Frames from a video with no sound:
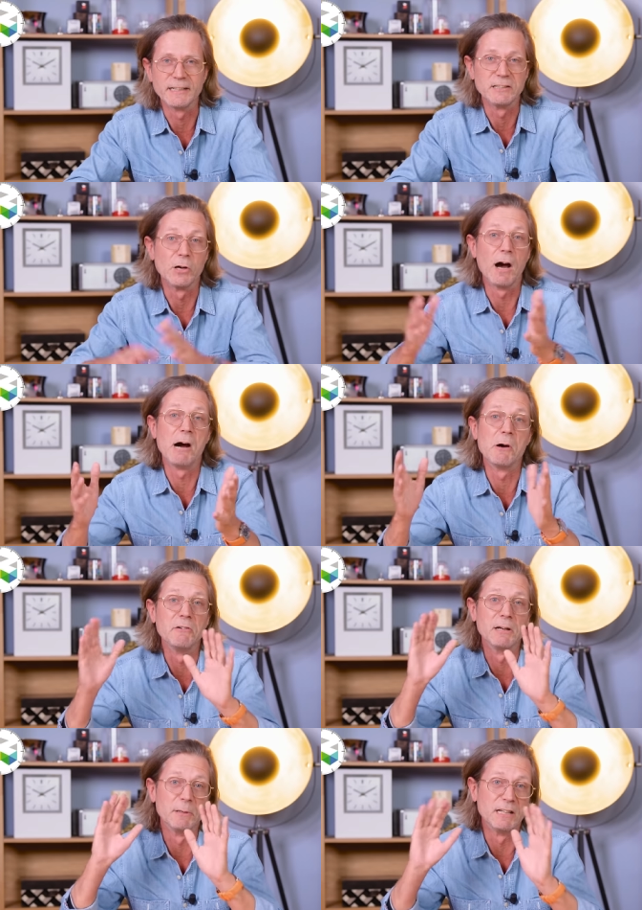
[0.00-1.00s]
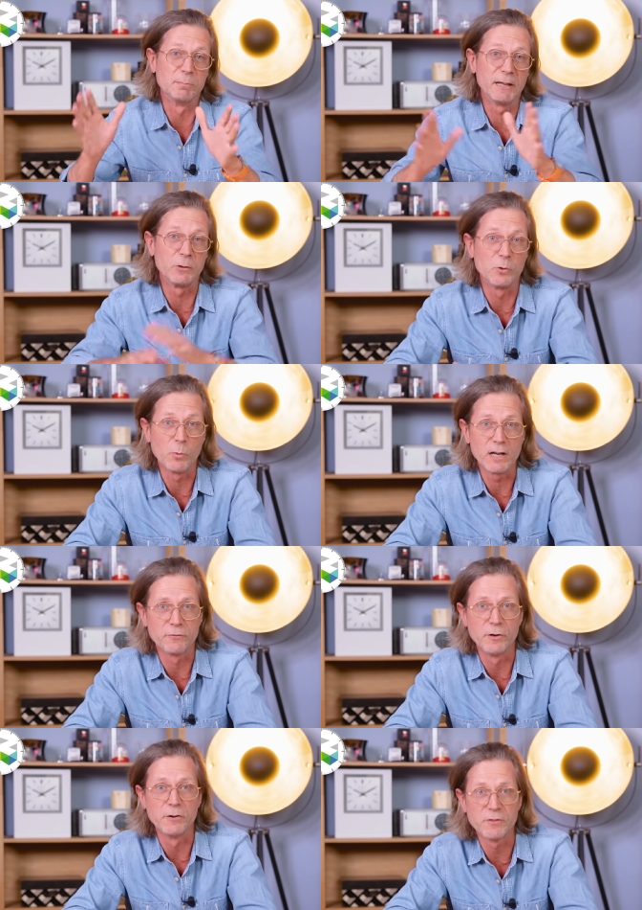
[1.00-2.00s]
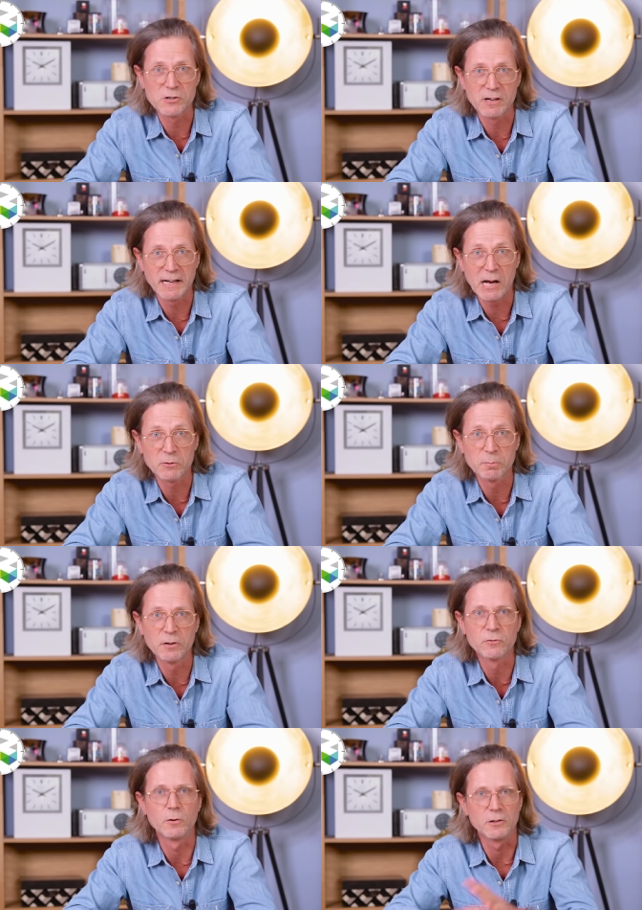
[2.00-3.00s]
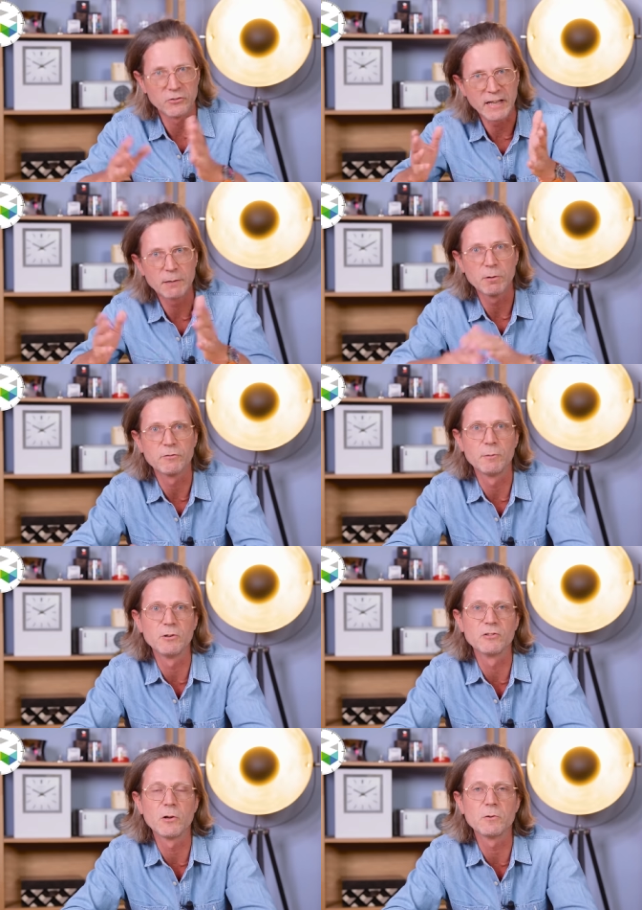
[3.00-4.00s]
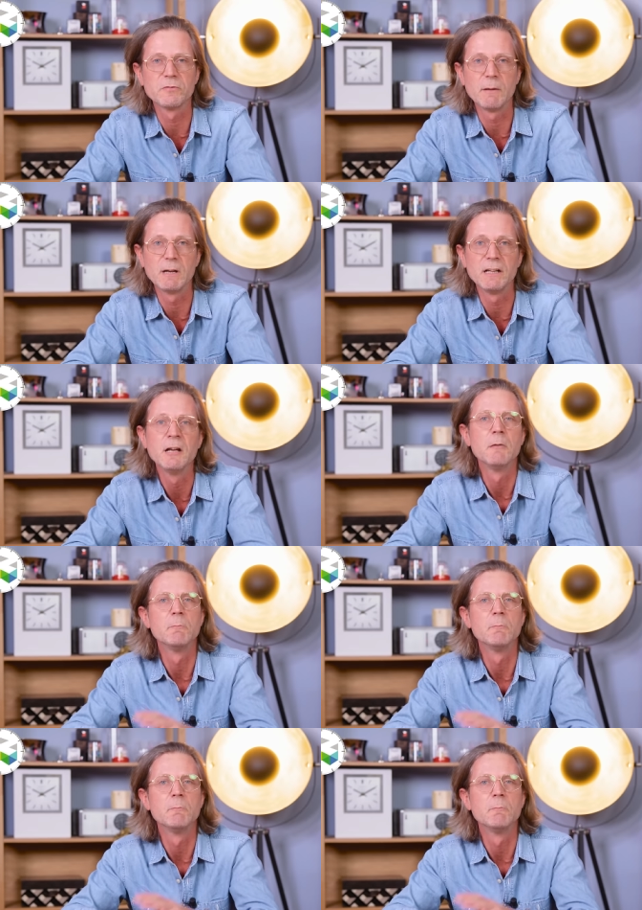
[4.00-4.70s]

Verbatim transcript: Okay, so however, I mean, it's better to wait for an official announcement or statement from the Sandoz family